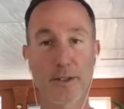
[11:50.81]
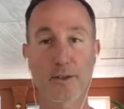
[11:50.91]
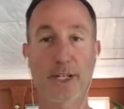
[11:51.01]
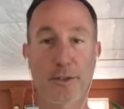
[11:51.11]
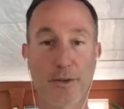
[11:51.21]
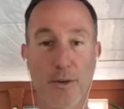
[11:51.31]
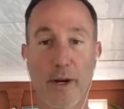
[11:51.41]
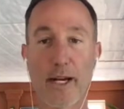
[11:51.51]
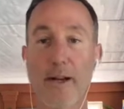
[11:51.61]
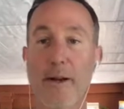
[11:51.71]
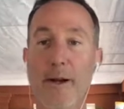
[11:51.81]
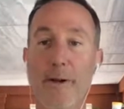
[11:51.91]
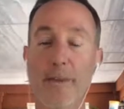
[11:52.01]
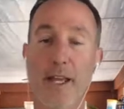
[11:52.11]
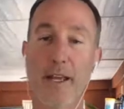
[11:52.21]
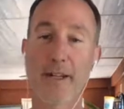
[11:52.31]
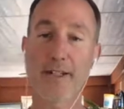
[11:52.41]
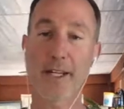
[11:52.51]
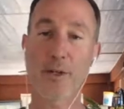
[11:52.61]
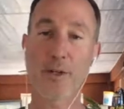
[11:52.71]
Those guys are great. And they
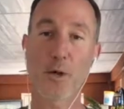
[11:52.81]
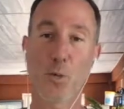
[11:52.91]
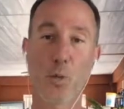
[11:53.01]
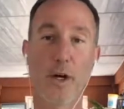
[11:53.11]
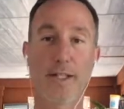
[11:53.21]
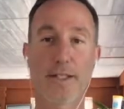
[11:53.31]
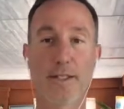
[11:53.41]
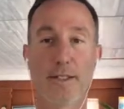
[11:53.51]
just take a look at what